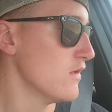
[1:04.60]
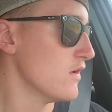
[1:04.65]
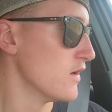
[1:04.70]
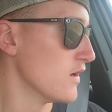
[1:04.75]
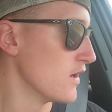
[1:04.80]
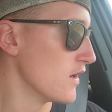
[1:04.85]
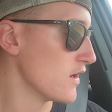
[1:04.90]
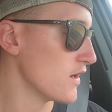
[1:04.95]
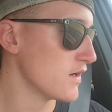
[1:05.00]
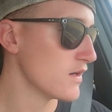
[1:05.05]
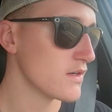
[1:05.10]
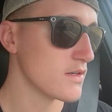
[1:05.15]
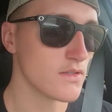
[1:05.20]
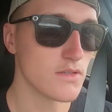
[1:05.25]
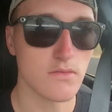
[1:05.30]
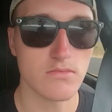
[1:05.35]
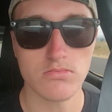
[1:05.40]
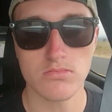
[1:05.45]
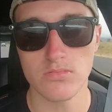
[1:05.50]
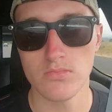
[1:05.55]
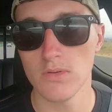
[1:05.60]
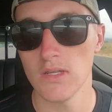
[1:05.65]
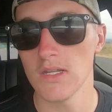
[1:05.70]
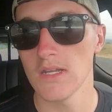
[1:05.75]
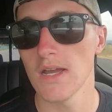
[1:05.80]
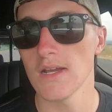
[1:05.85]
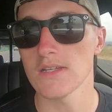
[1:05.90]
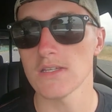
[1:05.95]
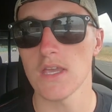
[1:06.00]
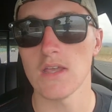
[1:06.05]
You
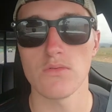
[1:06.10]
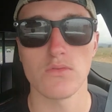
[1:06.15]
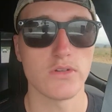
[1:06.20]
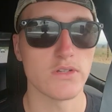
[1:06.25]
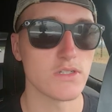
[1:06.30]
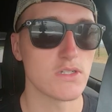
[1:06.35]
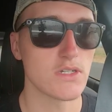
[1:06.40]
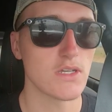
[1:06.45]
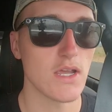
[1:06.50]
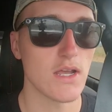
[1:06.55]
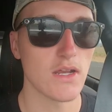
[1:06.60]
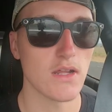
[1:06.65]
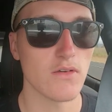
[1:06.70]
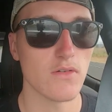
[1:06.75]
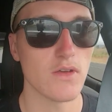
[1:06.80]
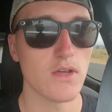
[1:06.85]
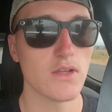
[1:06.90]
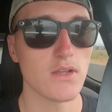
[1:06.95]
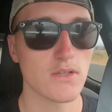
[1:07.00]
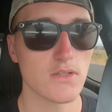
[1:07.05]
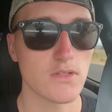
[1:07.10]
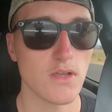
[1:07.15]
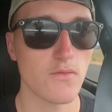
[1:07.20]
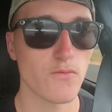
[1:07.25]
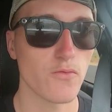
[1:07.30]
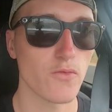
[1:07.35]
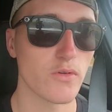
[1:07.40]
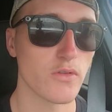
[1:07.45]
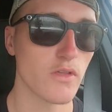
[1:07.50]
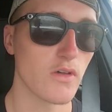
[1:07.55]
guys can't really see any of it
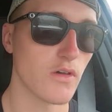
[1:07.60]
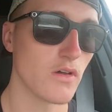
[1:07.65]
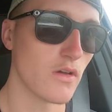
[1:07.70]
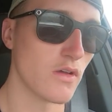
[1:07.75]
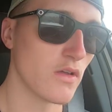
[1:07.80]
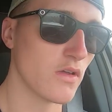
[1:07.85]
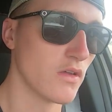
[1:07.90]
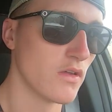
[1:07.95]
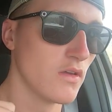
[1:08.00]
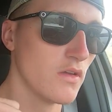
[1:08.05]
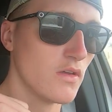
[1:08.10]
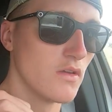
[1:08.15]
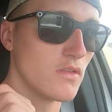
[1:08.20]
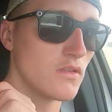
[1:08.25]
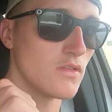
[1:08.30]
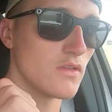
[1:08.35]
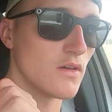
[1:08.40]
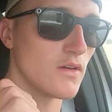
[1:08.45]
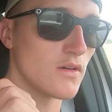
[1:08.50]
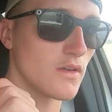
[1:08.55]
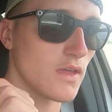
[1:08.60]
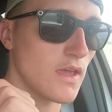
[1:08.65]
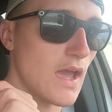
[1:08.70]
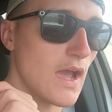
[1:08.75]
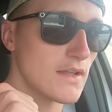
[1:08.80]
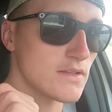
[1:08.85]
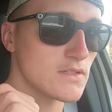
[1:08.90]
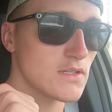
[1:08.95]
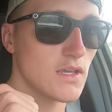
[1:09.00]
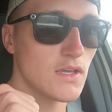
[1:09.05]
except for the
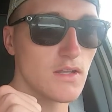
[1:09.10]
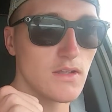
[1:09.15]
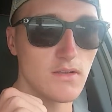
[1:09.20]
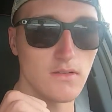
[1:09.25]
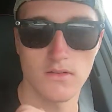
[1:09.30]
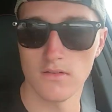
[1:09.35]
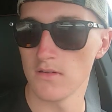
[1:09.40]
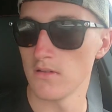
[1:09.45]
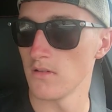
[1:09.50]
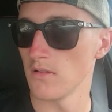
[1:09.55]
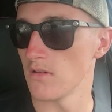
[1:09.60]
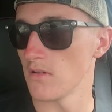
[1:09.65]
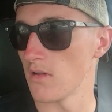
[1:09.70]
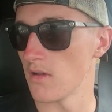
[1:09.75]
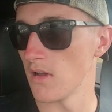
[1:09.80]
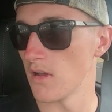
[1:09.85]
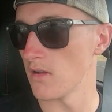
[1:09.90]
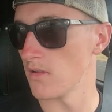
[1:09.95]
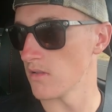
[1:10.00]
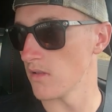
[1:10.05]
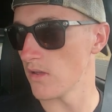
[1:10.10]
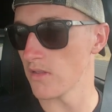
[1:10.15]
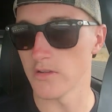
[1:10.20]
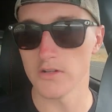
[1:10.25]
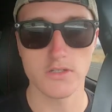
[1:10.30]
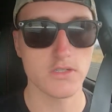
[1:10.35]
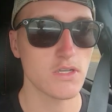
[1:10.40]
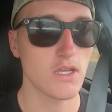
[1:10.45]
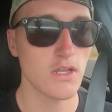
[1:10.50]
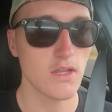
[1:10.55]
cat skin leather
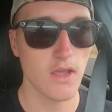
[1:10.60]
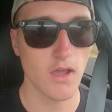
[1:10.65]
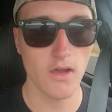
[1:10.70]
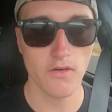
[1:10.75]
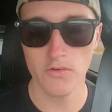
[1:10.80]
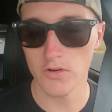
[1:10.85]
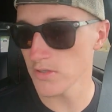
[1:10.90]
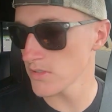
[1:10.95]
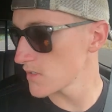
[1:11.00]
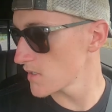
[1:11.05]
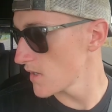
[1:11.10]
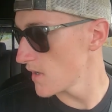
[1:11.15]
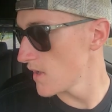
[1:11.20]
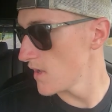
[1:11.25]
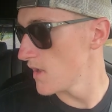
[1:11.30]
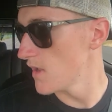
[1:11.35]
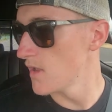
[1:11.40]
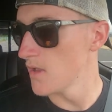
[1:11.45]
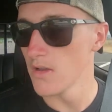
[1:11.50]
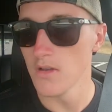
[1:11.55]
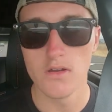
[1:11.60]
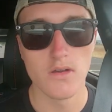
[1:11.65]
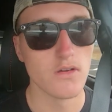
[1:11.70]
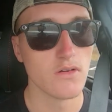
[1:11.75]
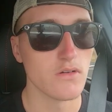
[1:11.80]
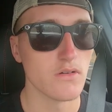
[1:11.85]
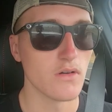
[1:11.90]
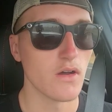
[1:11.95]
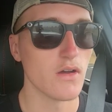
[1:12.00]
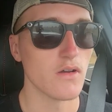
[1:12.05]
seat covers.
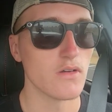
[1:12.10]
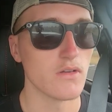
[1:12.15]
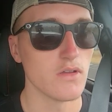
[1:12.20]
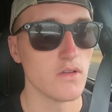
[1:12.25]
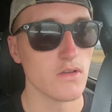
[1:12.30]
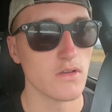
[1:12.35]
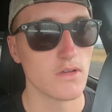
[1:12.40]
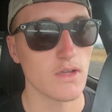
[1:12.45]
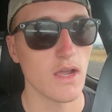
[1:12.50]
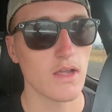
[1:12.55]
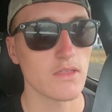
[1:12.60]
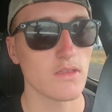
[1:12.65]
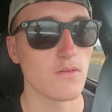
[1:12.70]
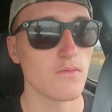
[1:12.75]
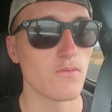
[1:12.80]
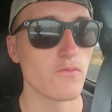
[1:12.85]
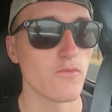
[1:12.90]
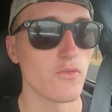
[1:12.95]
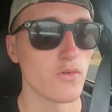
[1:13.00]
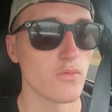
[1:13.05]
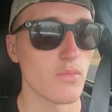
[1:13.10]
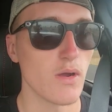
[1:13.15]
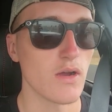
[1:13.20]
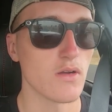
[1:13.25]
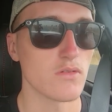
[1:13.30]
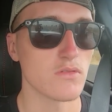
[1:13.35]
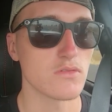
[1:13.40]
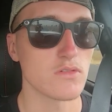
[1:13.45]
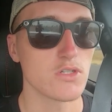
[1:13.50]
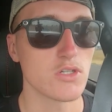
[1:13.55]
Got them for
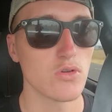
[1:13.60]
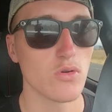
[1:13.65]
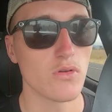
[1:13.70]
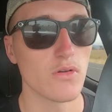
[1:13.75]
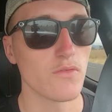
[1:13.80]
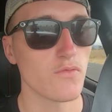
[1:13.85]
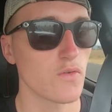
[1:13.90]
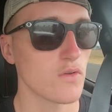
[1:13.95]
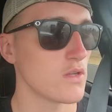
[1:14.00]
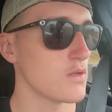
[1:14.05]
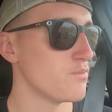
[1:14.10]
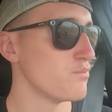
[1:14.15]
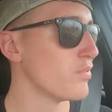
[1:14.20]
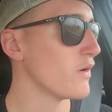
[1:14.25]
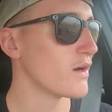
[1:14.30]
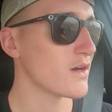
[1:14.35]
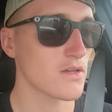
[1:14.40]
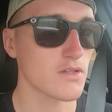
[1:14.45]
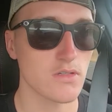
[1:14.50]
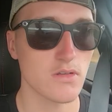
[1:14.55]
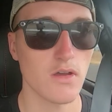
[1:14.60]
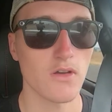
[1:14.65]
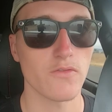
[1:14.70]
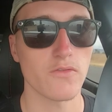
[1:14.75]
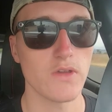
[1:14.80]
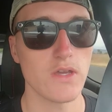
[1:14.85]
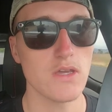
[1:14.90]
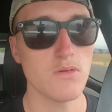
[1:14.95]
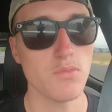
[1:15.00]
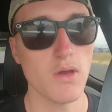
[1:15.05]
about $250 off
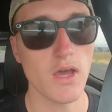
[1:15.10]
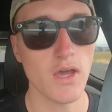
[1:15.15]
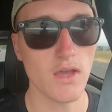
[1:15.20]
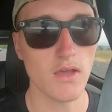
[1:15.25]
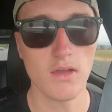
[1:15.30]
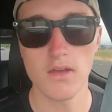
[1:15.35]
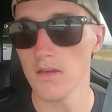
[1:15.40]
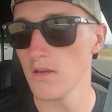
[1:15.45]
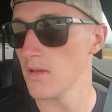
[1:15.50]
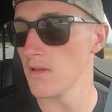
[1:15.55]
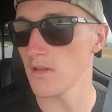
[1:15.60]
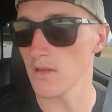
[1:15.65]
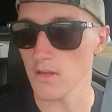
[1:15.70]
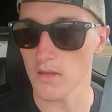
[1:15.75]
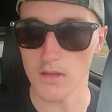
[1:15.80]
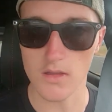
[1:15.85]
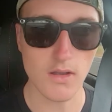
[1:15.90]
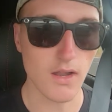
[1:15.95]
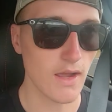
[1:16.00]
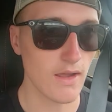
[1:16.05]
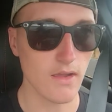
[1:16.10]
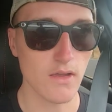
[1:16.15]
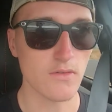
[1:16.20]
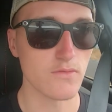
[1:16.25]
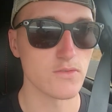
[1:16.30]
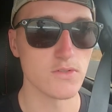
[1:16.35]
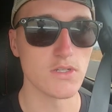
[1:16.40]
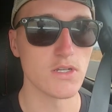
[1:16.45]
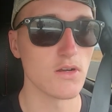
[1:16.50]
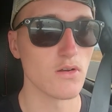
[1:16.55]
eBay, and I
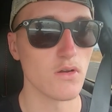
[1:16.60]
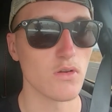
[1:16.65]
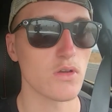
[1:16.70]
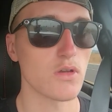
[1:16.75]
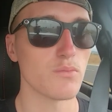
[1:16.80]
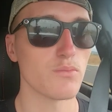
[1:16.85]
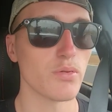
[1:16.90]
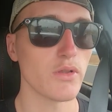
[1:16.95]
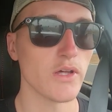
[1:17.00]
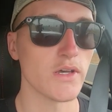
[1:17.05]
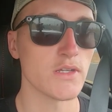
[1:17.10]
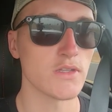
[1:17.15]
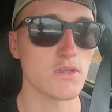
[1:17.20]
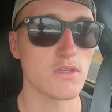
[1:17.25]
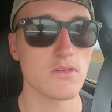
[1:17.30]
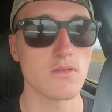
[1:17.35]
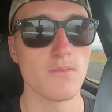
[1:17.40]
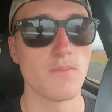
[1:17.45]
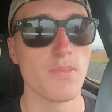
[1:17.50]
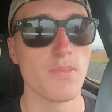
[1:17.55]
have zero complaints.